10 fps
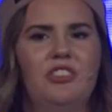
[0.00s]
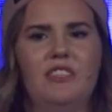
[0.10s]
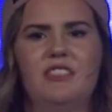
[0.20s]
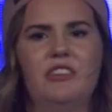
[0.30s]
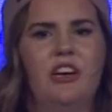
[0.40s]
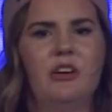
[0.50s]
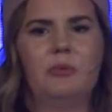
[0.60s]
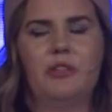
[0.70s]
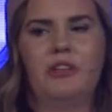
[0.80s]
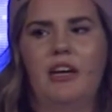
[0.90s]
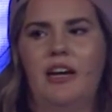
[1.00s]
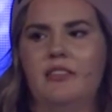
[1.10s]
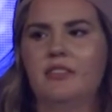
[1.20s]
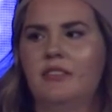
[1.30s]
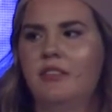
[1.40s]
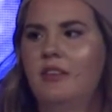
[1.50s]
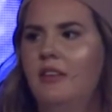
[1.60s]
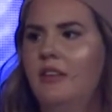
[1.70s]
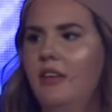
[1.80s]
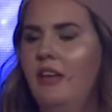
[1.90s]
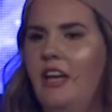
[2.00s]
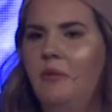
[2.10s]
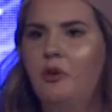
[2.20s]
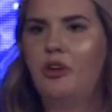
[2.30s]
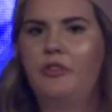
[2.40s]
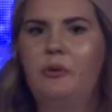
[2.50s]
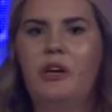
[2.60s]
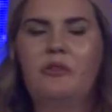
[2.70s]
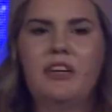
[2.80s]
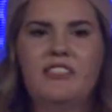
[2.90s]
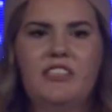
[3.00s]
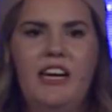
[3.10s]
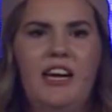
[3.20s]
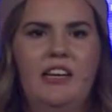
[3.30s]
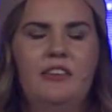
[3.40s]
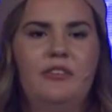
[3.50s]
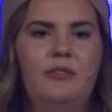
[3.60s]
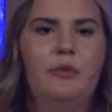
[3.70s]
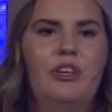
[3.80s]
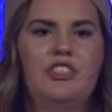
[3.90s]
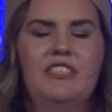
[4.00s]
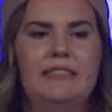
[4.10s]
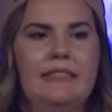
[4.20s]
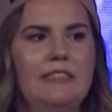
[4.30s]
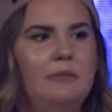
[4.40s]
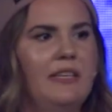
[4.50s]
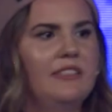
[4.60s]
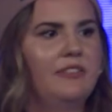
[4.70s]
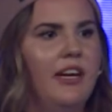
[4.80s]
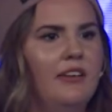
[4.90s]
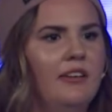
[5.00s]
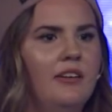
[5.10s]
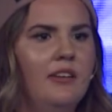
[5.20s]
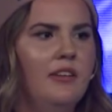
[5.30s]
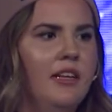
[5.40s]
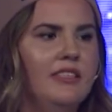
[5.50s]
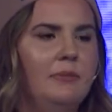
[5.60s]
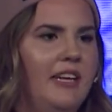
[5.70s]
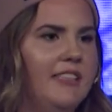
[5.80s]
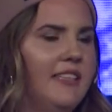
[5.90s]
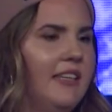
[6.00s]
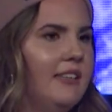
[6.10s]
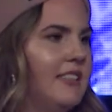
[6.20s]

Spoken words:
That's incredible, you guys. Any more, if you want to raise your hand, if you want Jesus as your best friend, that's amazing.